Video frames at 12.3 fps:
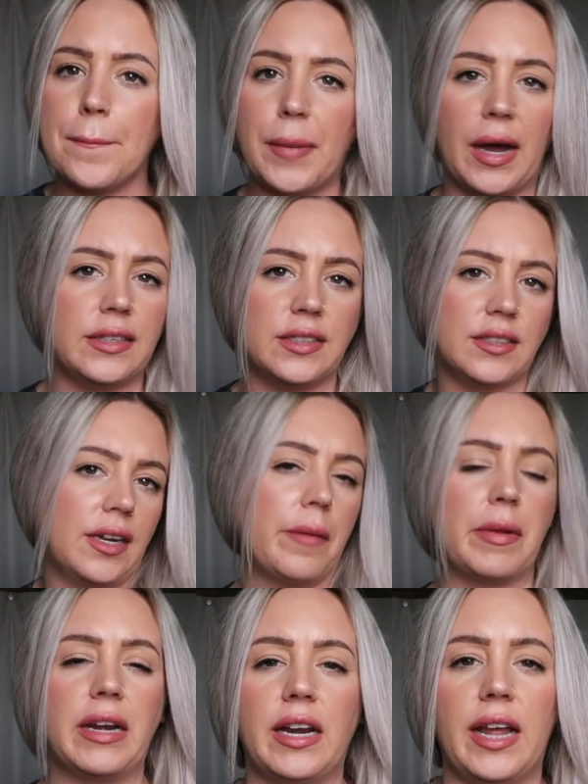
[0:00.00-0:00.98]
But I
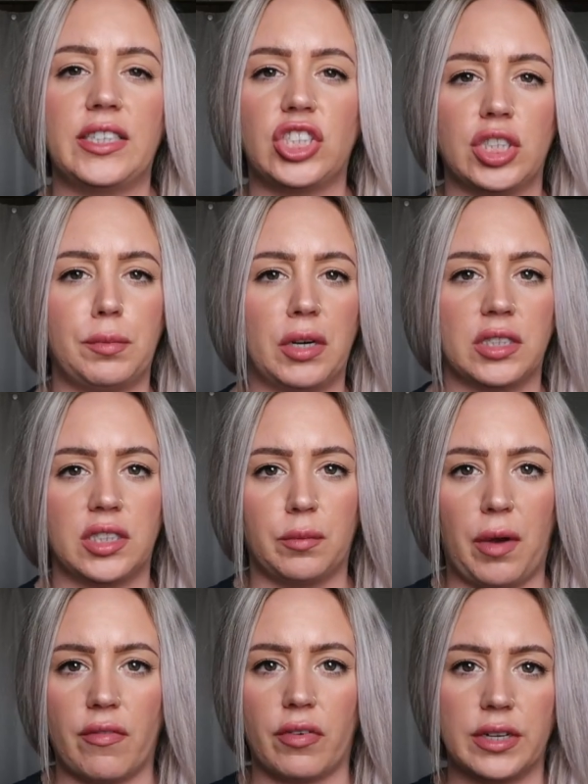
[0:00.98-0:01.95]
mean, it's just personal
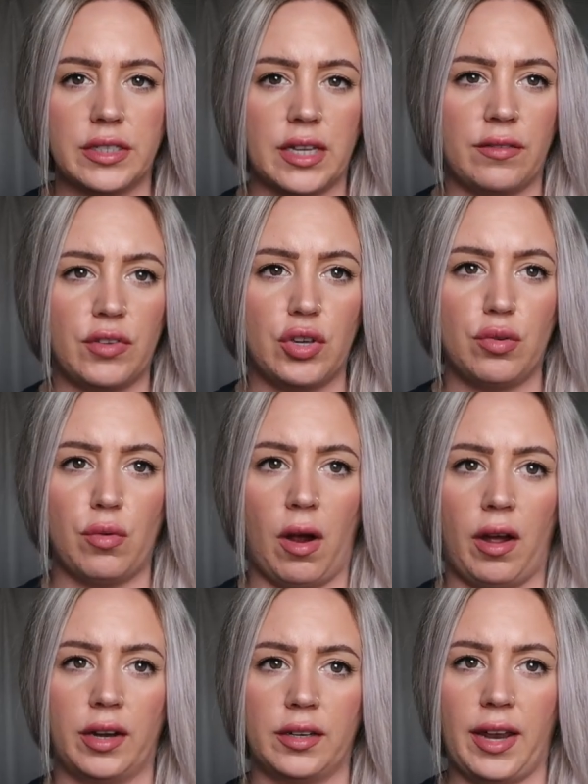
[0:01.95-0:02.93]
preference if you
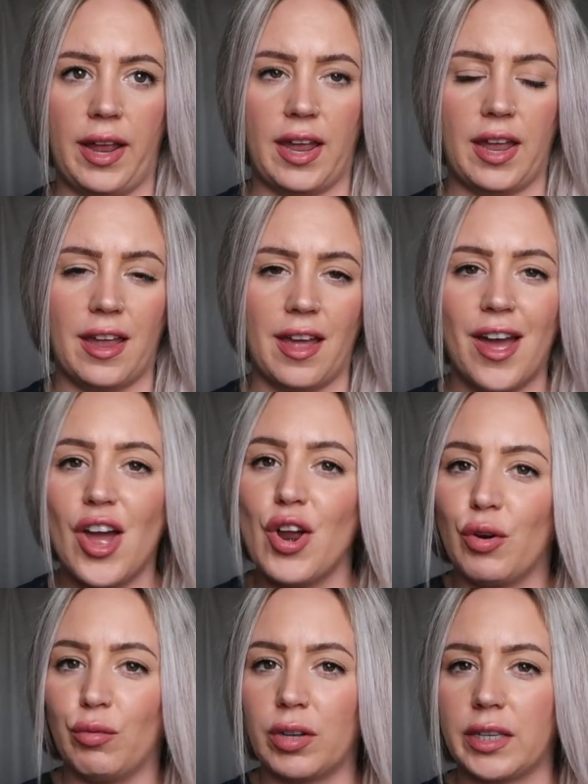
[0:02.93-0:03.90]
want a
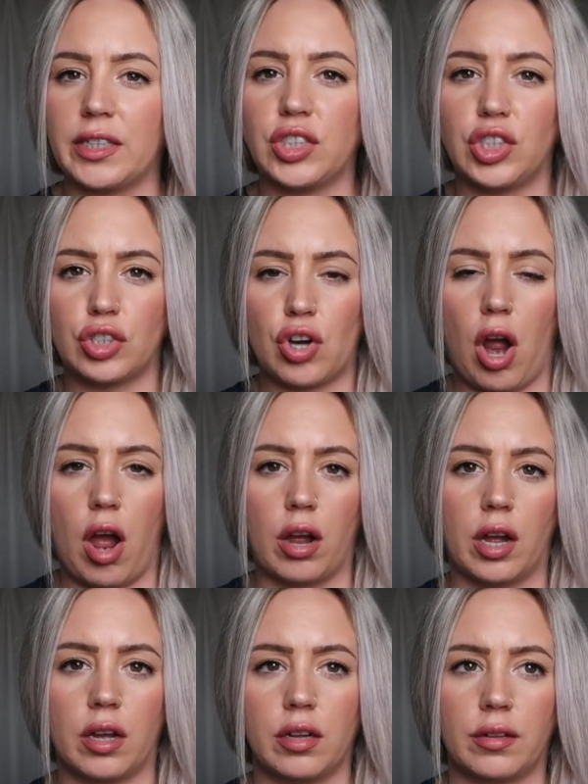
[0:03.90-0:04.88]
really
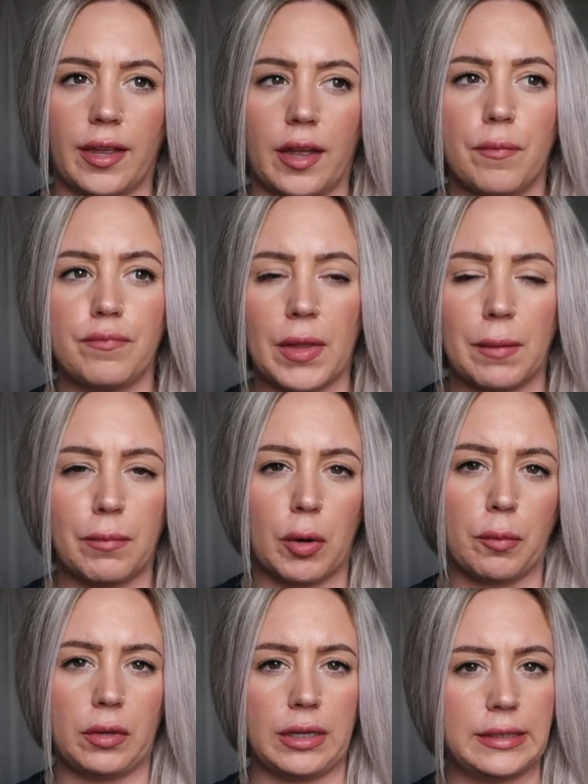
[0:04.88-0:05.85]
strong like
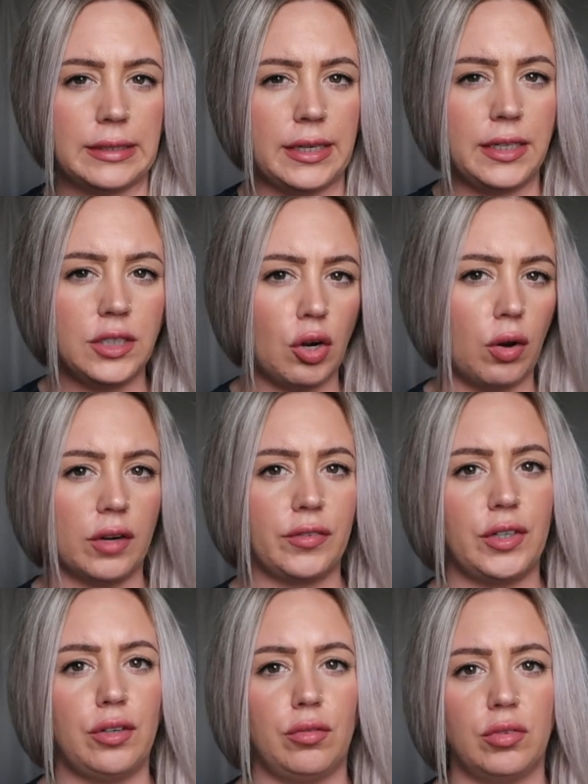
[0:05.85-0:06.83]
purpley tint, or if
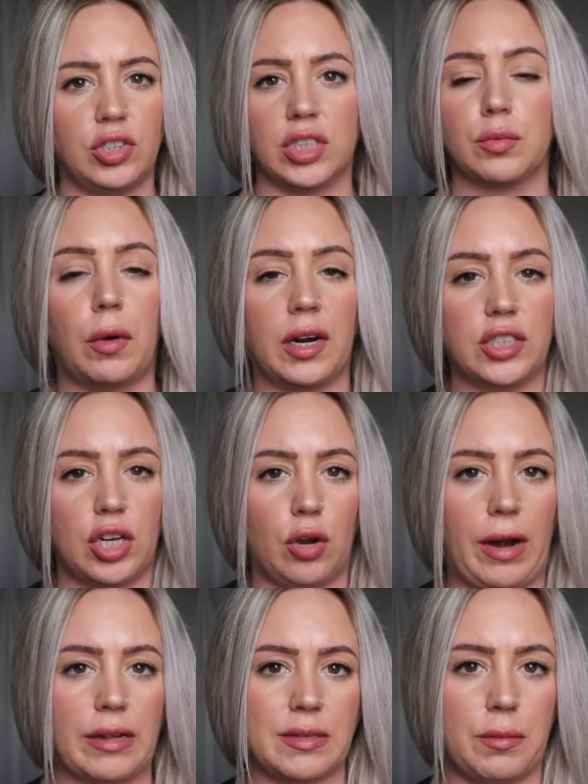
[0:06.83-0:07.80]
you just want to
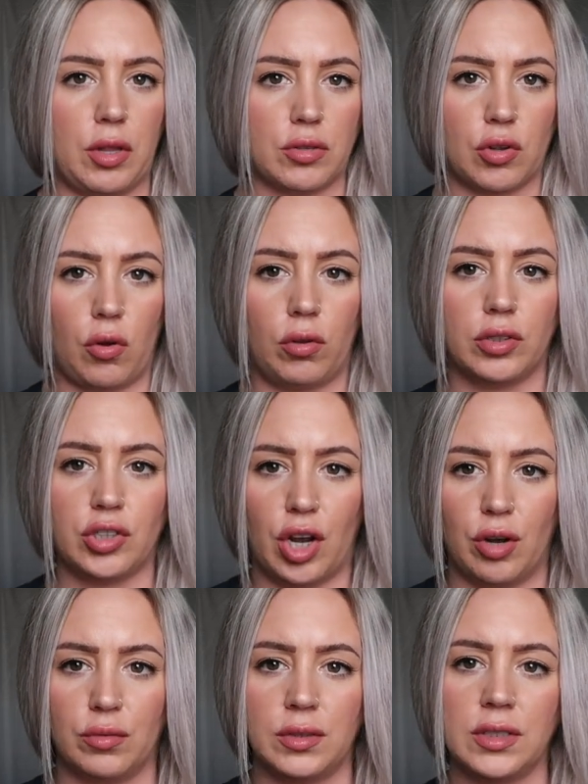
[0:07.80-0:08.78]
tone out some of those gold
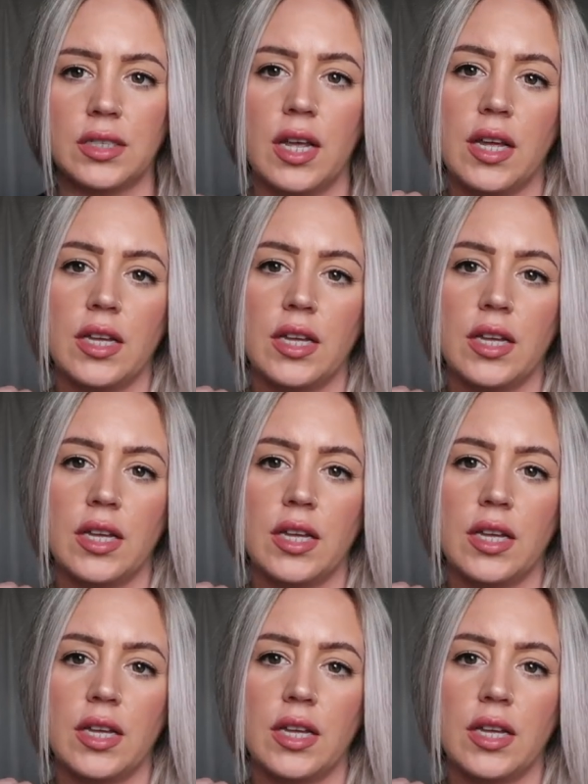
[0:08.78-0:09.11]
tones.